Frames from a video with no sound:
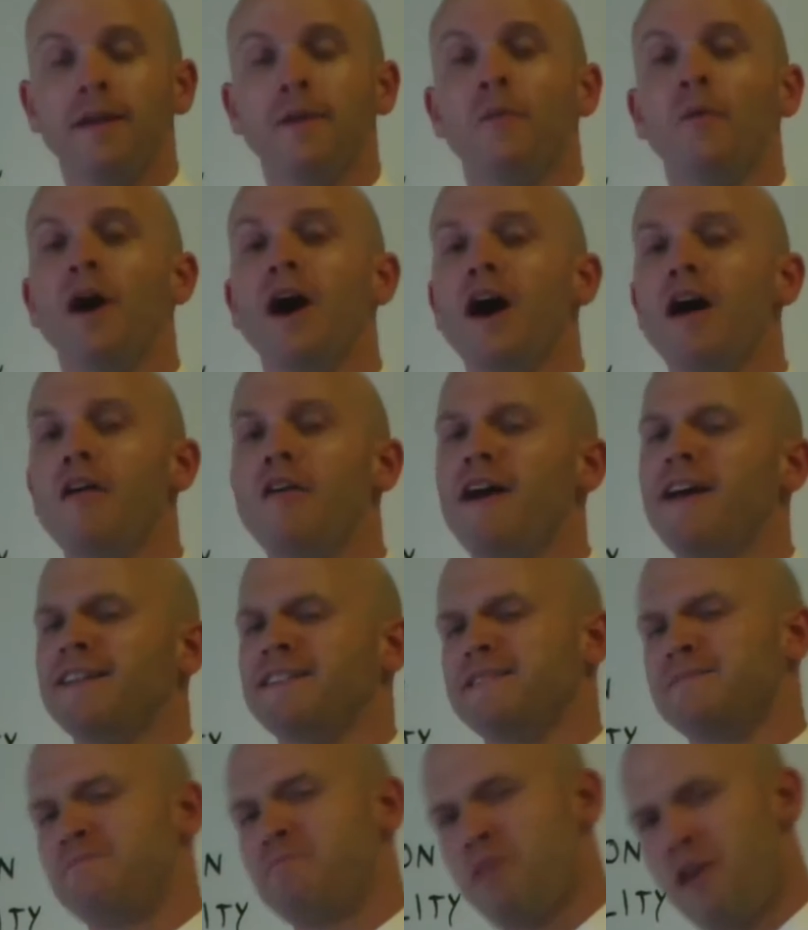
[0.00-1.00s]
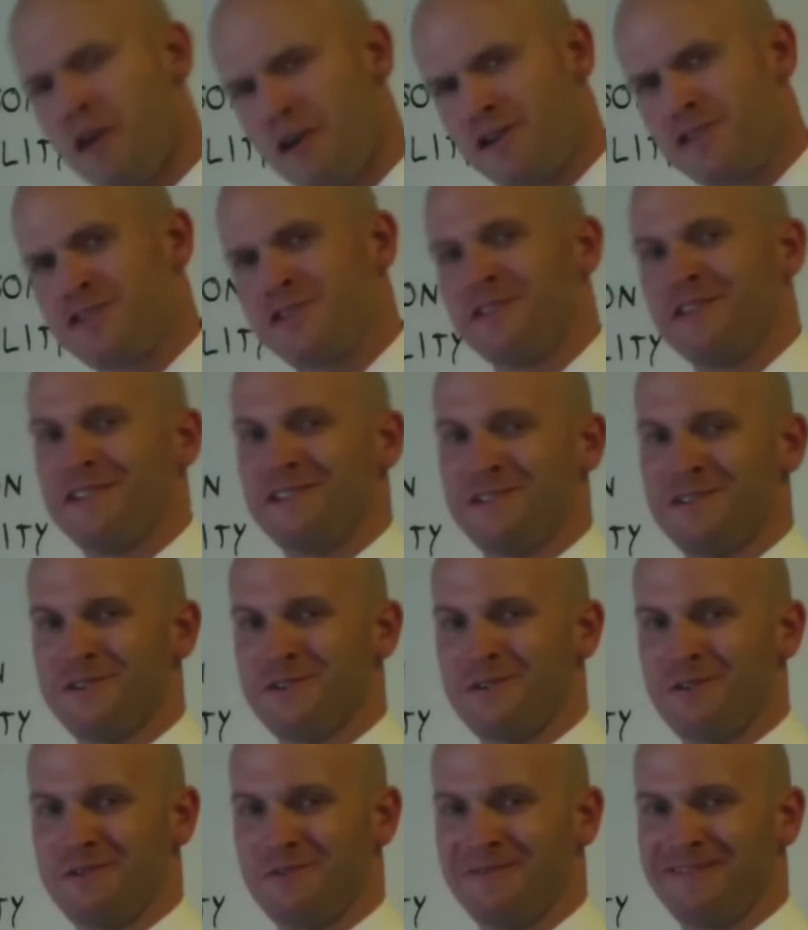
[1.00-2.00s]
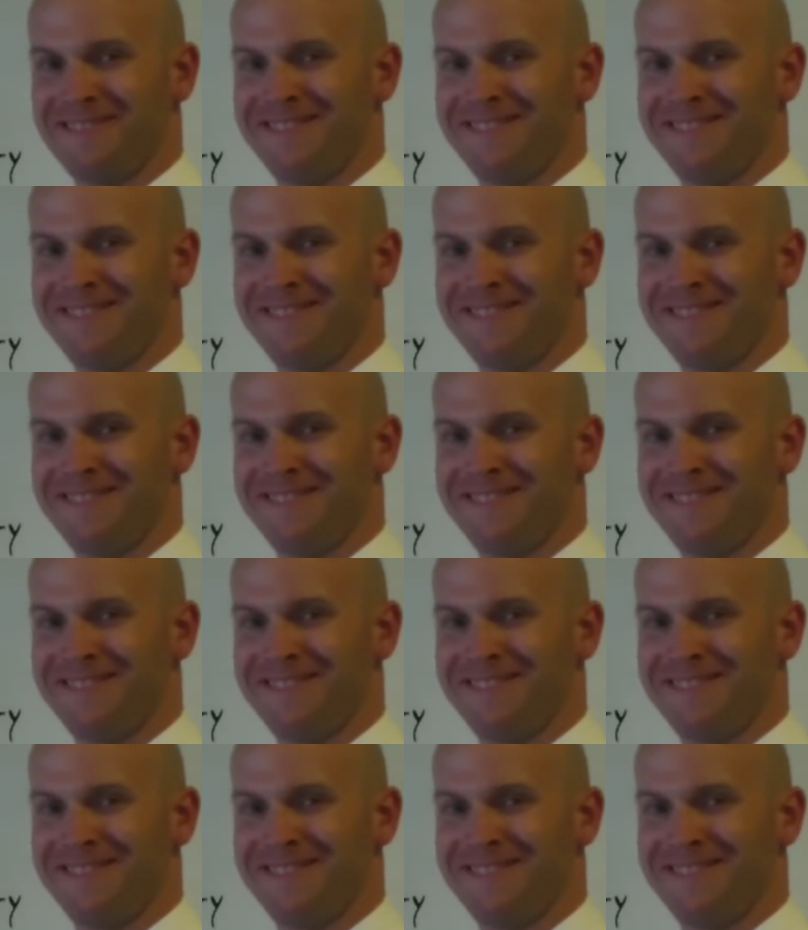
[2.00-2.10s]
Well, that's partially true.